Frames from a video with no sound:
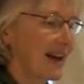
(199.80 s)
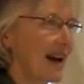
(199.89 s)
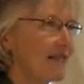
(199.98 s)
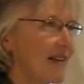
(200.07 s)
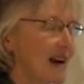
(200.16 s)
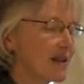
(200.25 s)

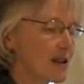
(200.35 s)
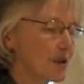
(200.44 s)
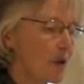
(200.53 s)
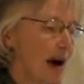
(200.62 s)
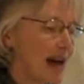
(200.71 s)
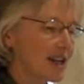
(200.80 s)
I found
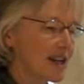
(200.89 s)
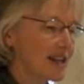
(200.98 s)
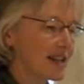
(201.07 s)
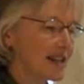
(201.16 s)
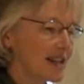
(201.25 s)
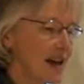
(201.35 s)

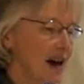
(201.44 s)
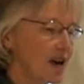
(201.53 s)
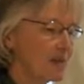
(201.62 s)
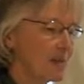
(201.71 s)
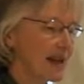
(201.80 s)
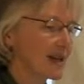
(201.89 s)
swatches,
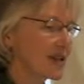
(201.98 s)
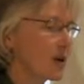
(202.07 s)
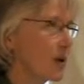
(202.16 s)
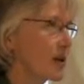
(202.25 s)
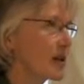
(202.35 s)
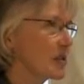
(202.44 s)
yarn bits,
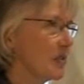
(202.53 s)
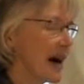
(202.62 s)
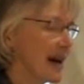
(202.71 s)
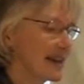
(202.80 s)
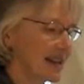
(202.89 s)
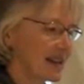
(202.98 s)

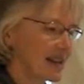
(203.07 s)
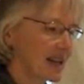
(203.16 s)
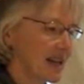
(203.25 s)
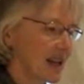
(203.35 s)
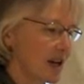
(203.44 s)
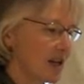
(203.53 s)

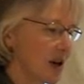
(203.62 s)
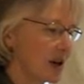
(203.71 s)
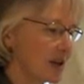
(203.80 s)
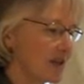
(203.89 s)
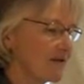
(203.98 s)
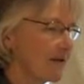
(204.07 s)
correspondence,
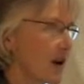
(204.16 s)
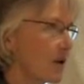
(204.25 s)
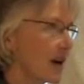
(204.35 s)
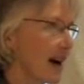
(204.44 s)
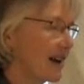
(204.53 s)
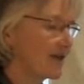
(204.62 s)
notes of
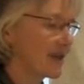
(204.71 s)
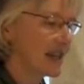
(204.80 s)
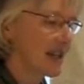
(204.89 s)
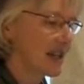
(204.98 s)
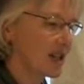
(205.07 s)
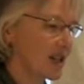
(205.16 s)
phone
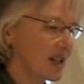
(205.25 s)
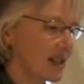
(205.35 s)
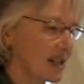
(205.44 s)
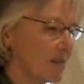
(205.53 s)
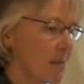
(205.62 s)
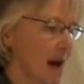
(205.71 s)

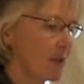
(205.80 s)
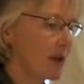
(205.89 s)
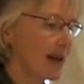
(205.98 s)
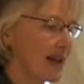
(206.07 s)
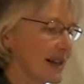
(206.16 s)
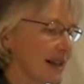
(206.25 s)
conversations,
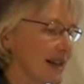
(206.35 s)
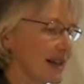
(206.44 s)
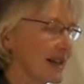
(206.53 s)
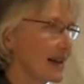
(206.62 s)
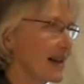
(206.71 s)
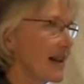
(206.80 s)
memories.
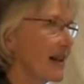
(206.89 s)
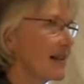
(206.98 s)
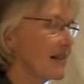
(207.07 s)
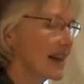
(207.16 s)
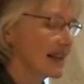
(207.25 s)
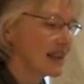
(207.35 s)

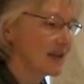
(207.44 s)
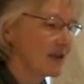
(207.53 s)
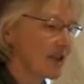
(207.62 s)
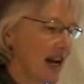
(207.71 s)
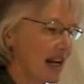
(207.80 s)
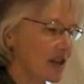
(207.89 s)
Things have
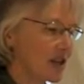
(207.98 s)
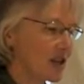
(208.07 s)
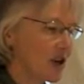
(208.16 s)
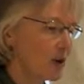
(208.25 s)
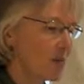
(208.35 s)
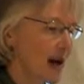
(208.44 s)
changed
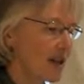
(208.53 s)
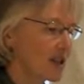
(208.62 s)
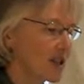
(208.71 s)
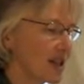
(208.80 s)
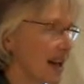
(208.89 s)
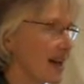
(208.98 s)
so
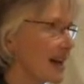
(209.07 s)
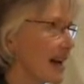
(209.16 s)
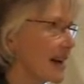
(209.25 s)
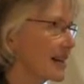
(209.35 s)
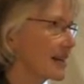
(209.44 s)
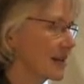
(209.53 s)
much, and
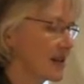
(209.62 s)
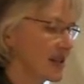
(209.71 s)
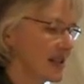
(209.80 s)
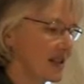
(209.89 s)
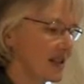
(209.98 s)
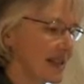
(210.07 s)
yet they're
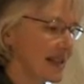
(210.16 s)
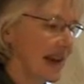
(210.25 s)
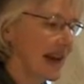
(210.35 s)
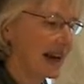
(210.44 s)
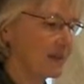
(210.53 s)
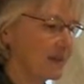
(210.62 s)
still the
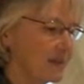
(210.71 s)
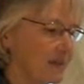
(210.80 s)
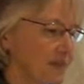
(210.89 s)
same.